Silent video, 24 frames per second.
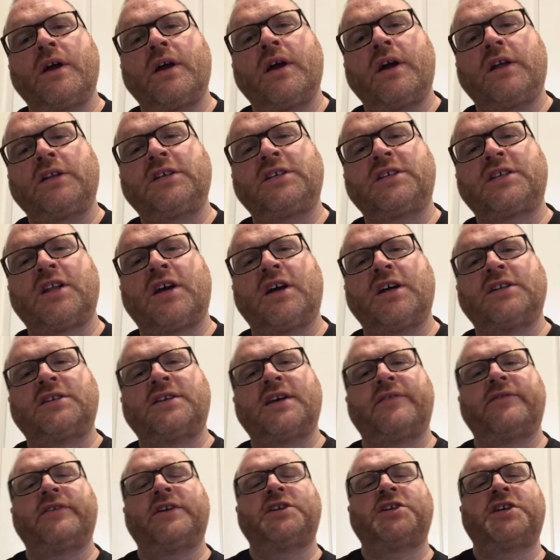just like to
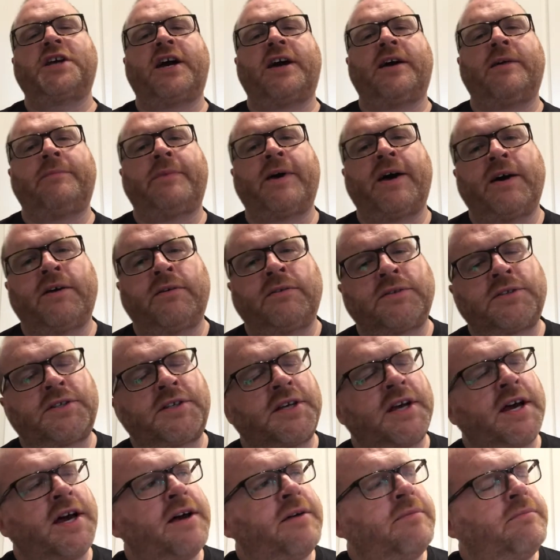have a chat about
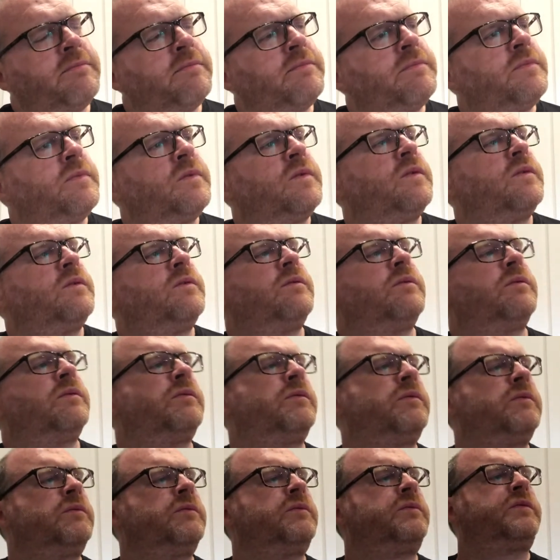
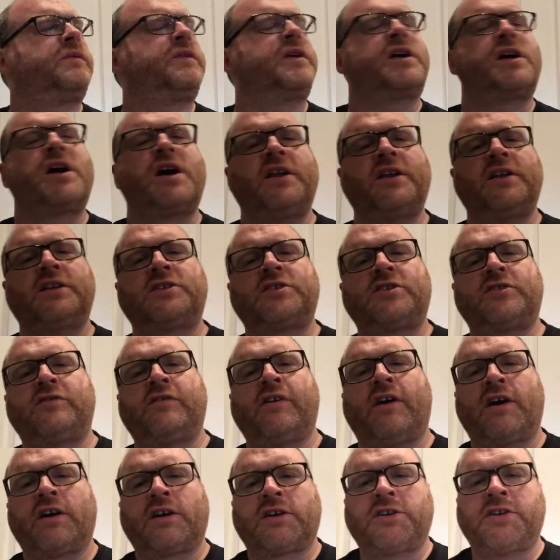the kind of
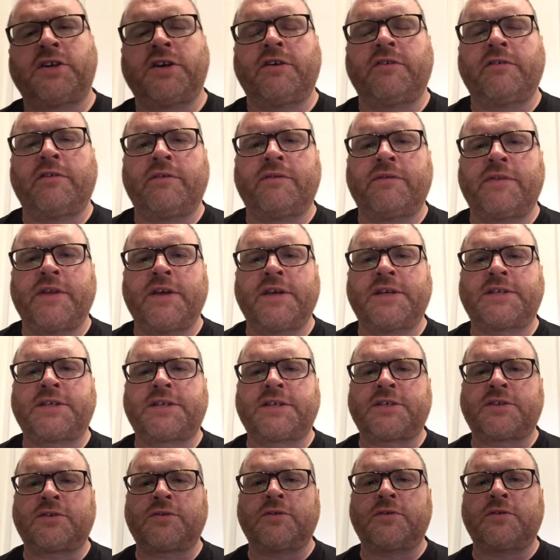structure of this
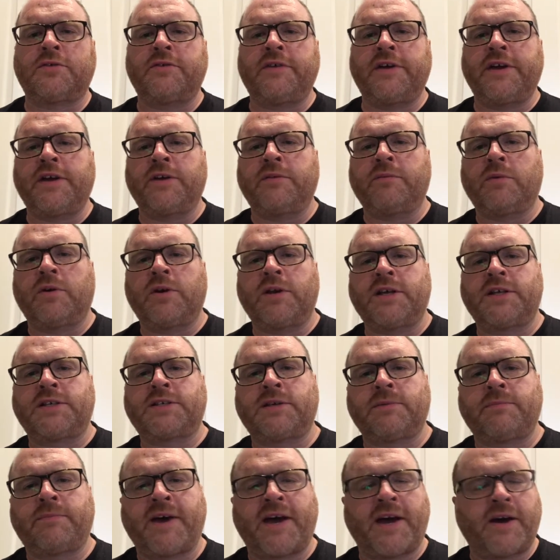story and what it's
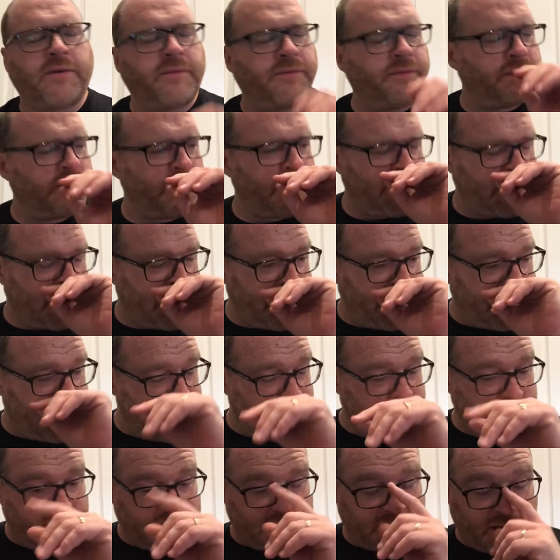about.
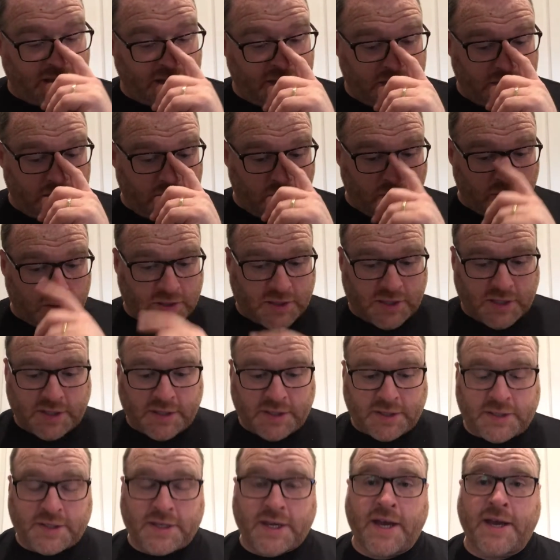So the Doctor's